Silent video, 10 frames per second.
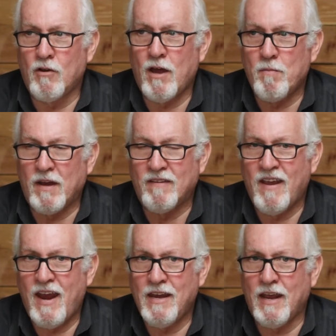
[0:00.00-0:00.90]
not
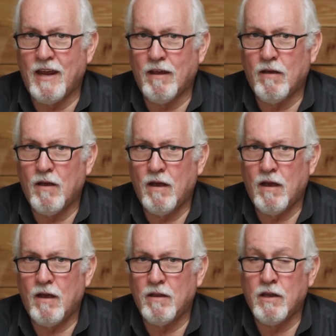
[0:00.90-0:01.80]
maintaining
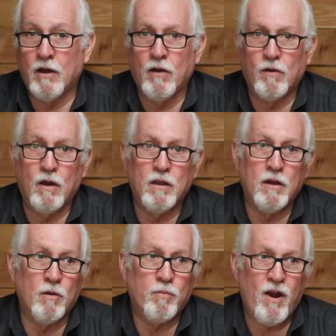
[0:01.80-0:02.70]

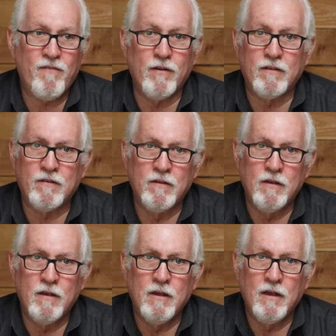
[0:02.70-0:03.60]
their profits,
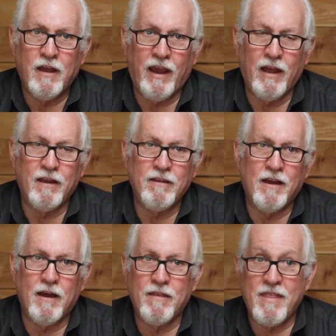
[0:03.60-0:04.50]
and
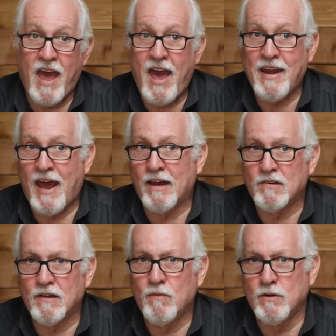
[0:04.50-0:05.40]
that
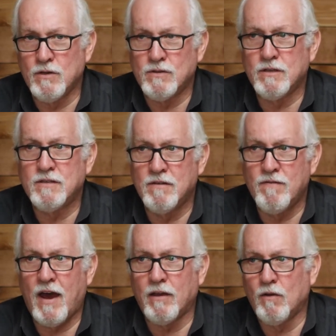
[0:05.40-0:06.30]
actually reduces the
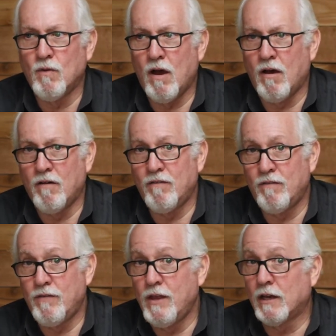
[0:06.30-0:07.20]
value
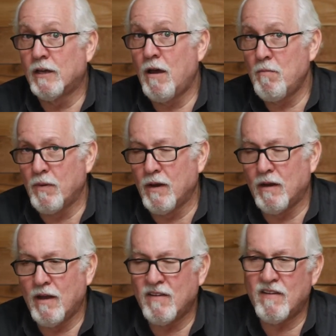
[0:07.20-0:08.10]
of the
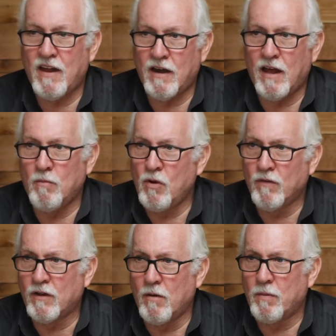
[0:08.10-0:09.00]
company. Now, it's not an
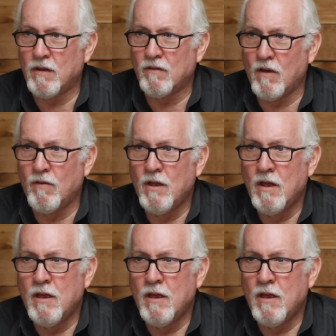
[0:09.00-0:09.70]
automotive company, so